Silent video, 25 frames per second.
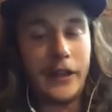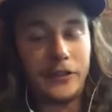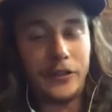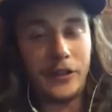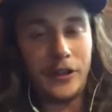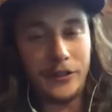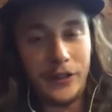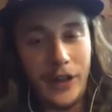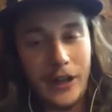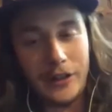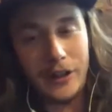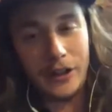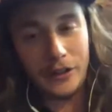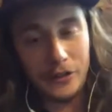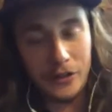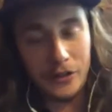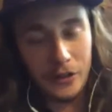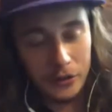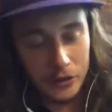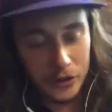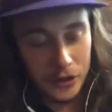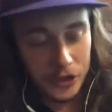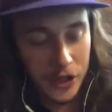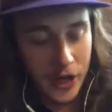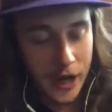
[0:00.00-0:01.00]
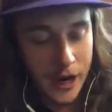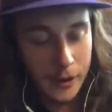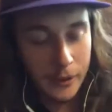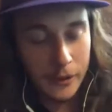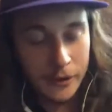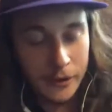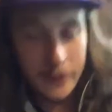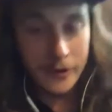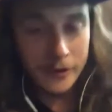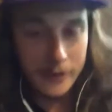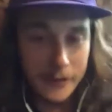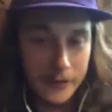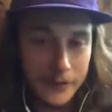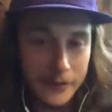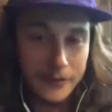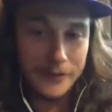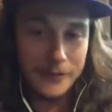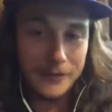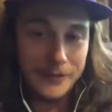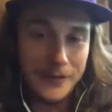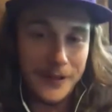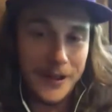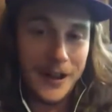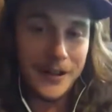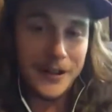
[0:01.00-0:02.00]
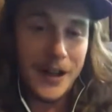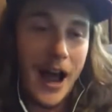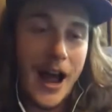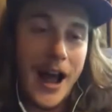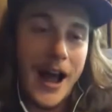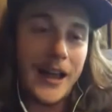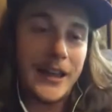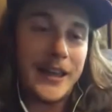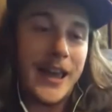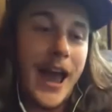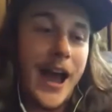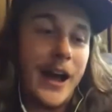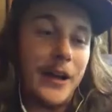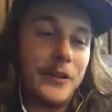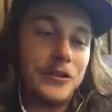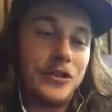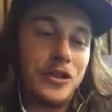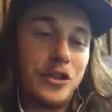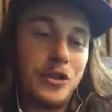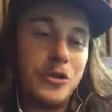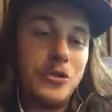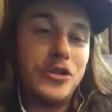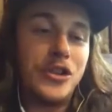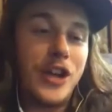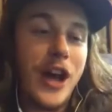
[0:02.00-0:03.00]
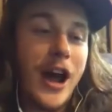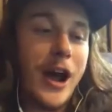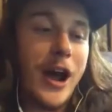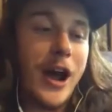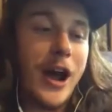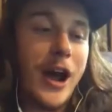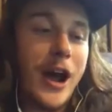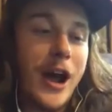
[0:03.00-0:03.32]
because I just don't shower. I count 2 showers